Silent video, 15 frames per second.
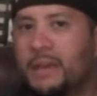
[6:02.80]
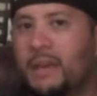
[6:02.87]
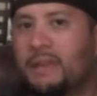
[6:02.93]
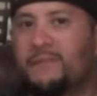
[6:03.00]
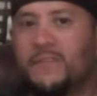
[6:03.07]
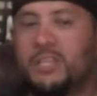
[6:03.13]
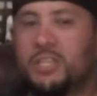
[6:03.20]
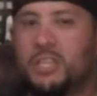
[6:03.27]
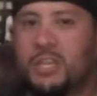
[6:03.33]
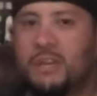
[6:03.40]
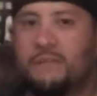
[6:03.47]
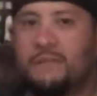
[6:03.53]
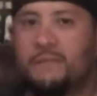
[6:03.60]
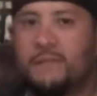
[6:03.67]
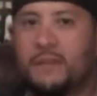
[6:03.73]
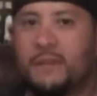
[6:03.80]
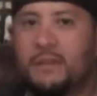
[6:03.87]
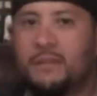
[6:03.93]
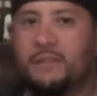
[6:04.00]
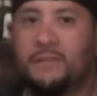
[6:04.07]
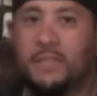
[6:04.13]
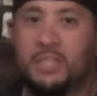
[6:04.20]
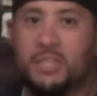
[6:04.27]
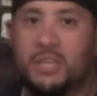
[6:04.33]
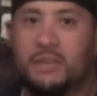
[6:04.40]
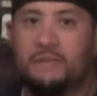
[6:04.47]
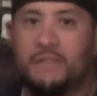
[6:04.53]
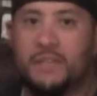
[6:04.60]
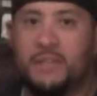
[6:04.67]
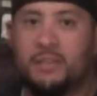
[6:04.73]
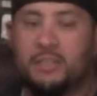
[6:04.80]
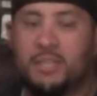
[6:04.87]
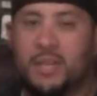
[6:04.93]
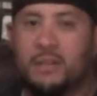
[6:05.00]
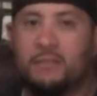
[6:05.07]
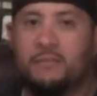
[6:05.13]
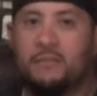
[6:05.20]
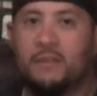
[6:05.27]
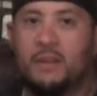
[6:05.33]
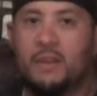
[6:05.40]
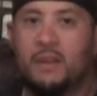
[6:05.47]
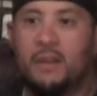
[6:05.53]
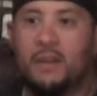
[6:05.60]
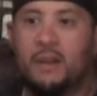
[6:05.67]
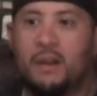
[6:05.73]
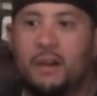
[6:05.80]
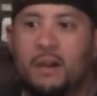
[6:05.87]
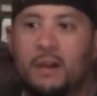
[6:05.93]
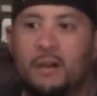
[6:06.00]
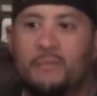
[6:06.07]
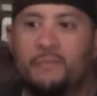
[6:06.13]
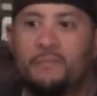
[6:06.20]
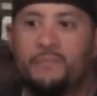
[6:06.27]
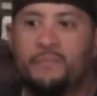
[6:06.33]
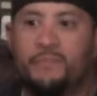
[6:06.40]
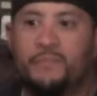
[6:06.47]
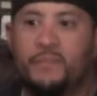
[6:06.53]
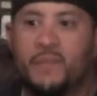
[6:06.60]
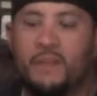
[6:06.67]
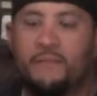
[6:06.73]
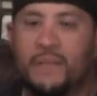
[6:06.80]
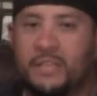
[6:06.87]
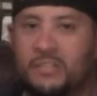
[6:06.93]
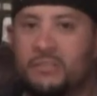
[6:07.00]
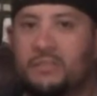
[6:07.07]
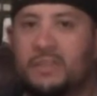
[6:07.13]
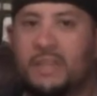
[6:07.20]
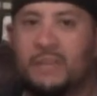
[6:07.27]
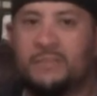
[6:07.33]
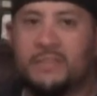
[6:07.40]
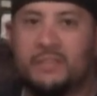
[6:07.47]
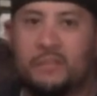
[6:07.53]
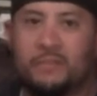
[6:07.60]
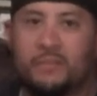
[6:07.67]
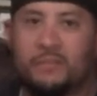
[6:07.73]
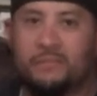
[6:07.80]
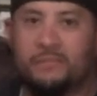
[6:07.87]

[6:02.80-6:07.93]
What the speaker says: on VGF, the VGF Tech channel. Eventually, I'm still